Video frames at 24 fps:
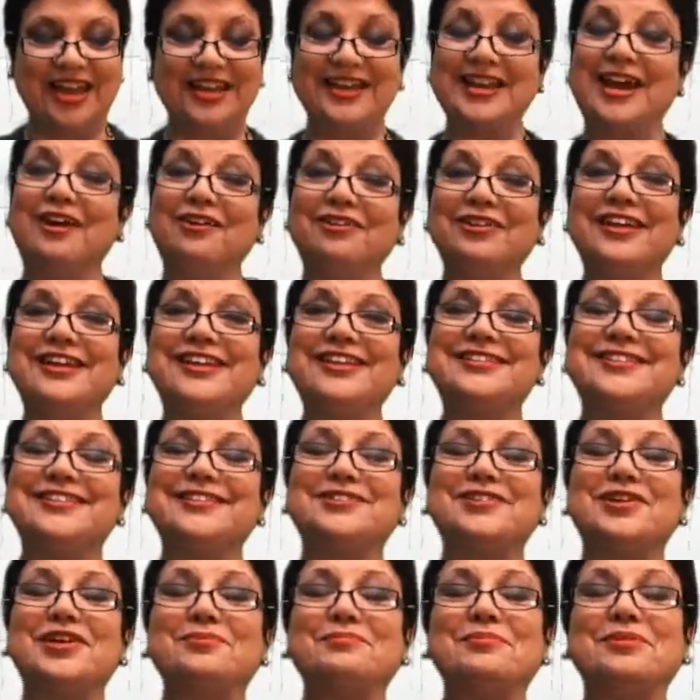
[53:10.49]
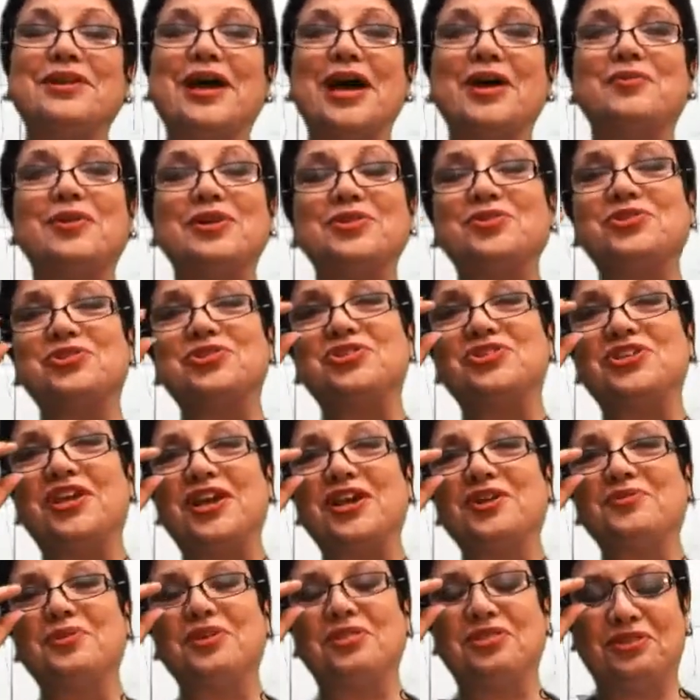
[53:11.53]
Now, ladies and gentlemen, I want to
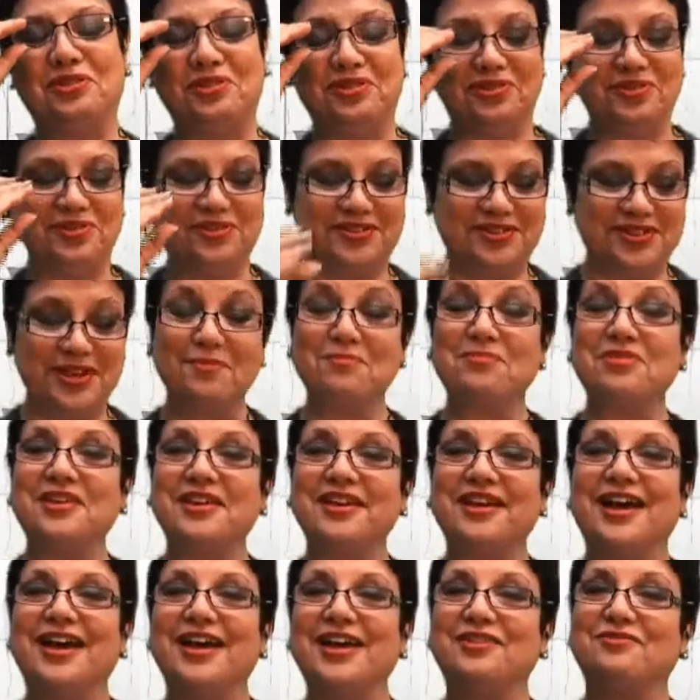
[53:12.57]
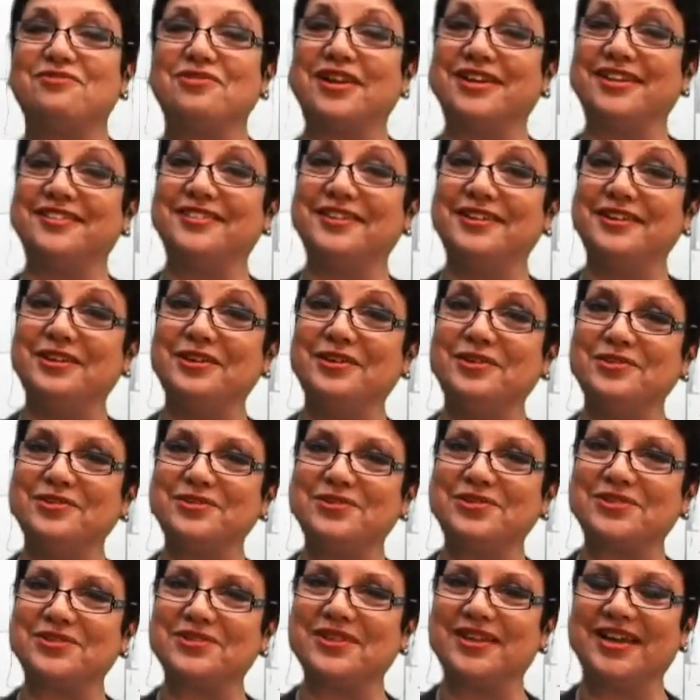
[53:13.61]
share with you something I have read in the
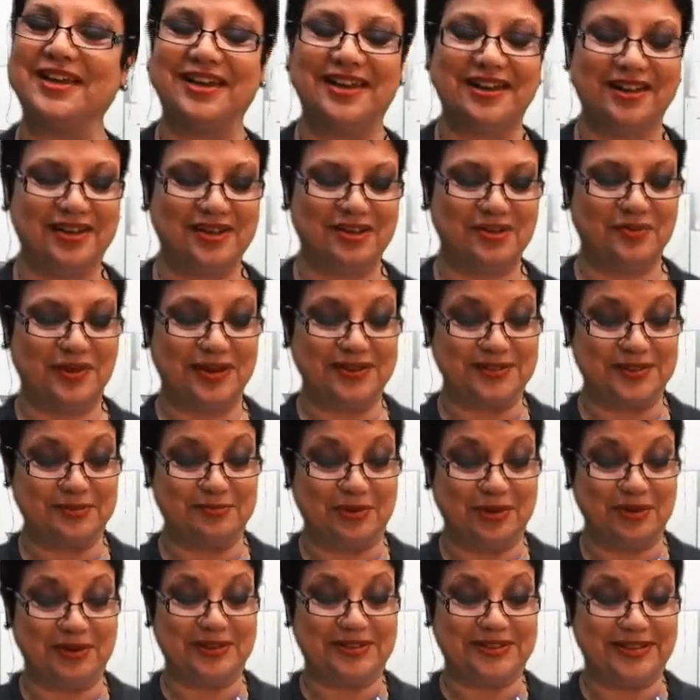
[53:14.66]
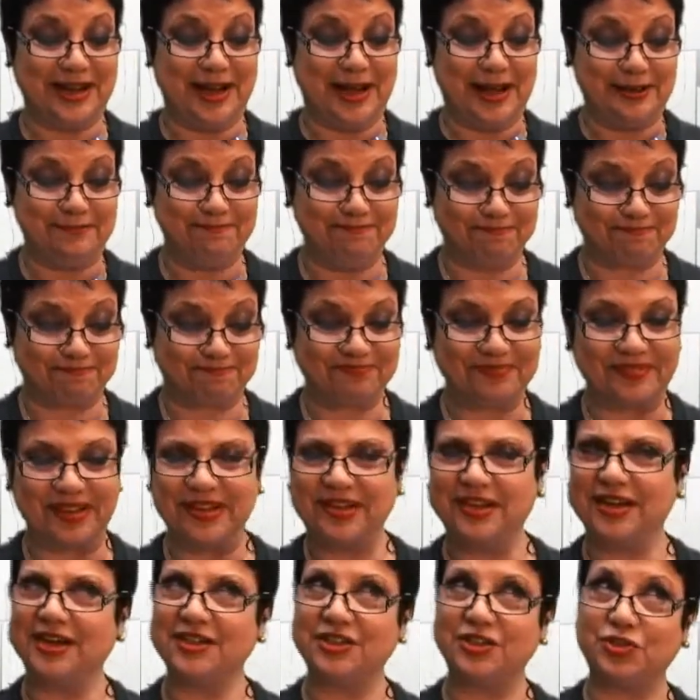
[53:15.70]
news once upon a time,
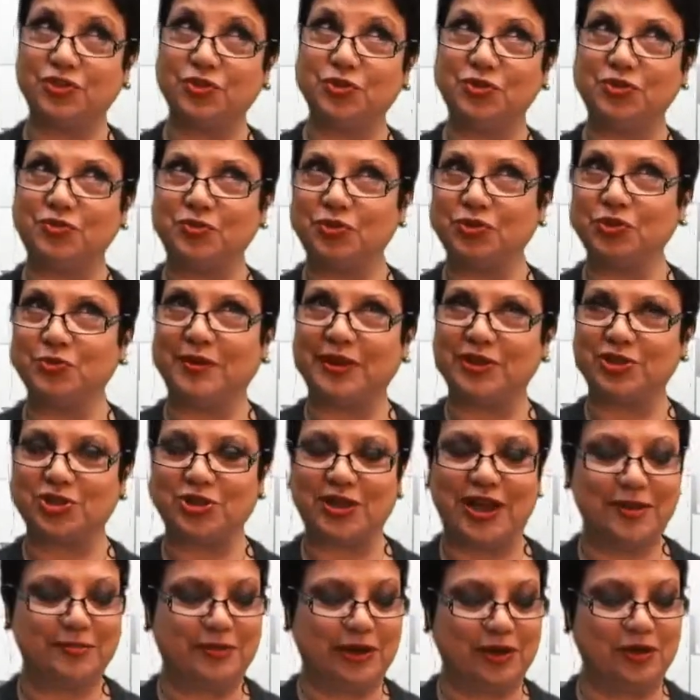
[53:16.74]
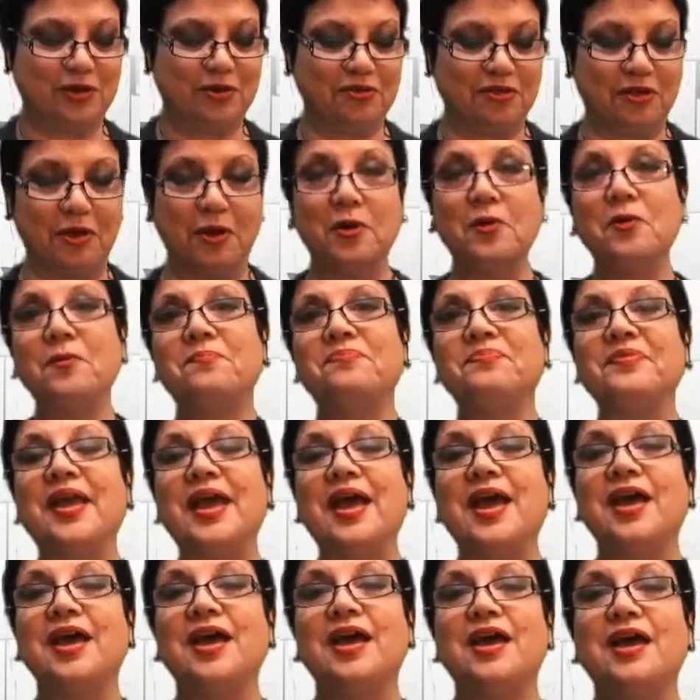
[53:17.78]
not too much time ago though.
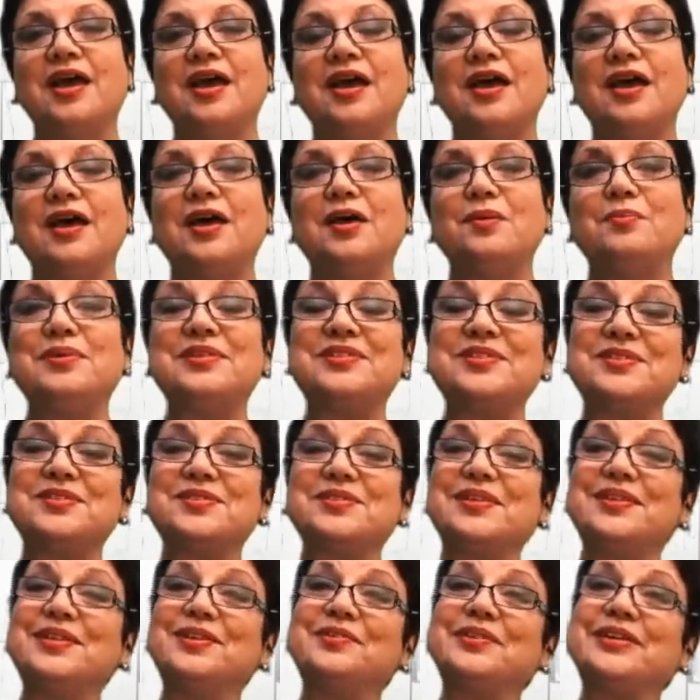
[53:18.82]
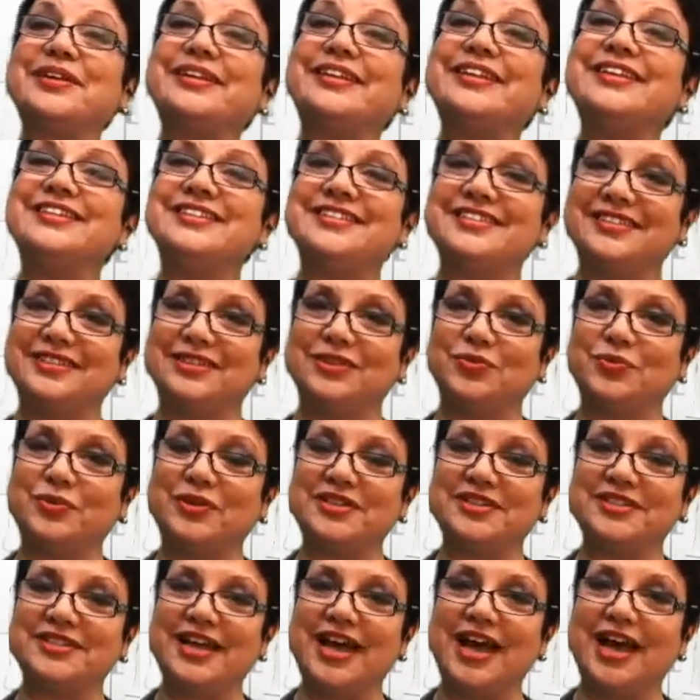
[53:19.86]
Mrs. Hillary Clinton
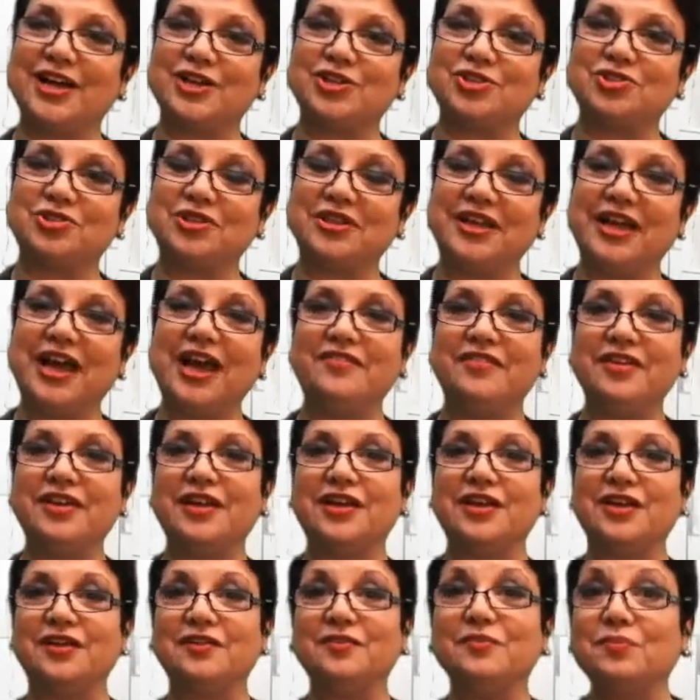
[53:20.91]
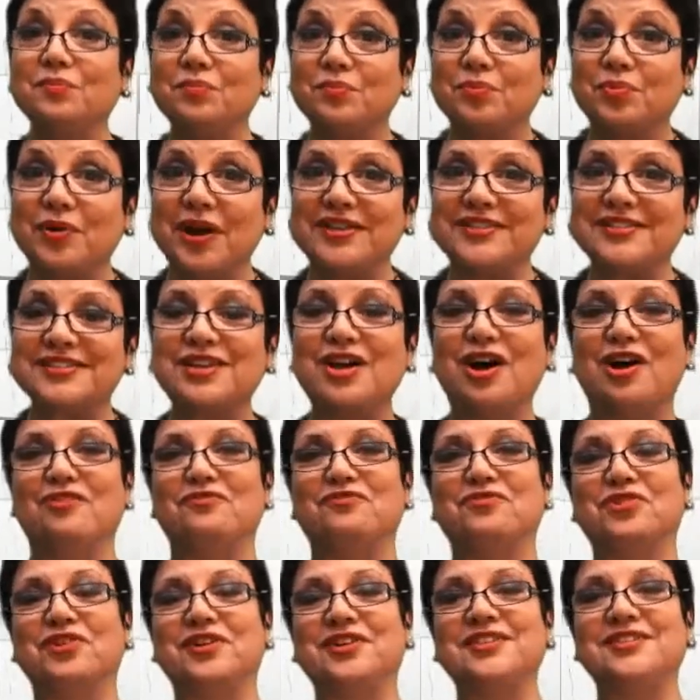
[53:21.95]
was actually having a press
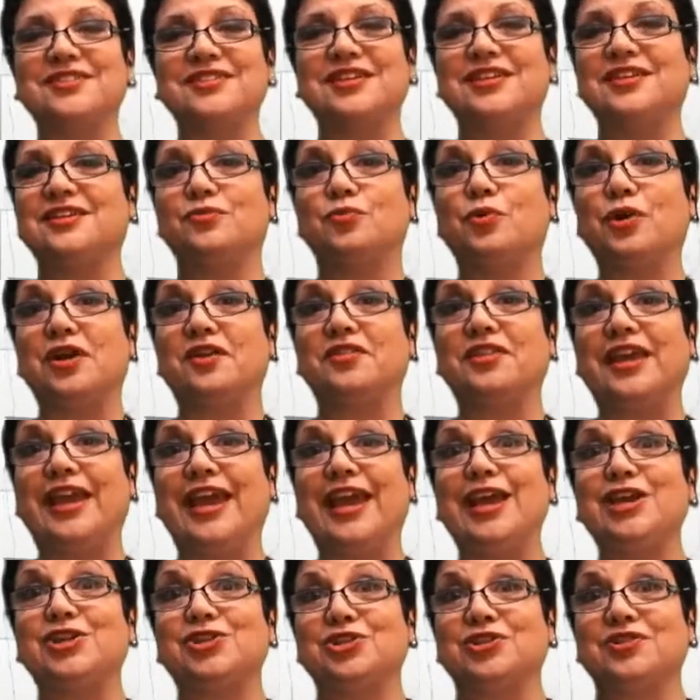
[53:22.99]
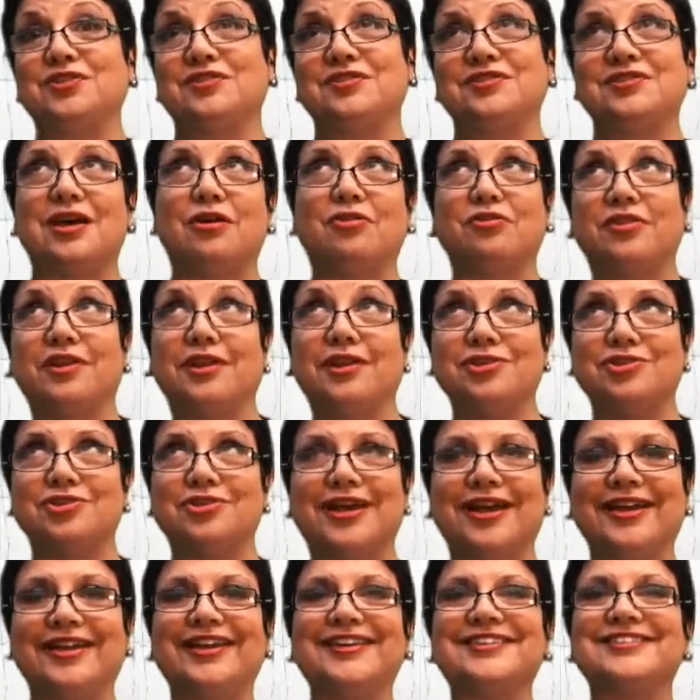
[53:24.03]
conference in one of the South
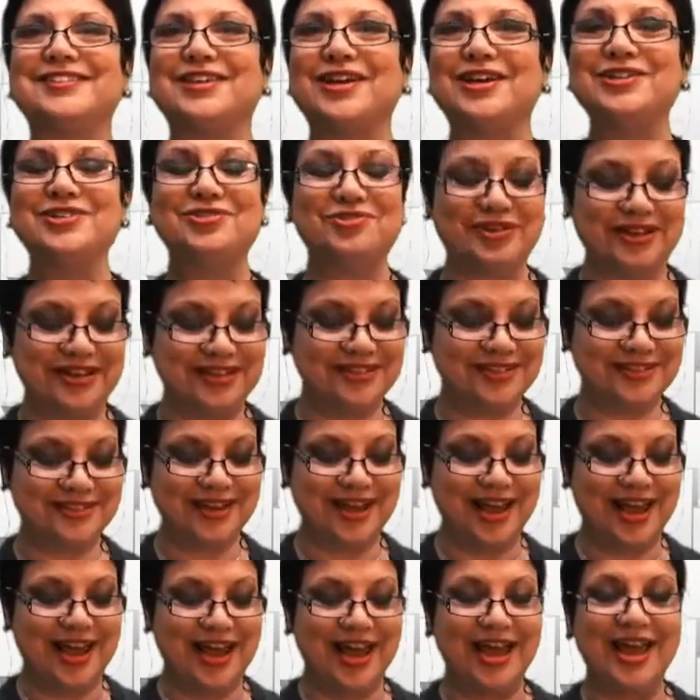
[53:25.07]
Asian, I guess, countries,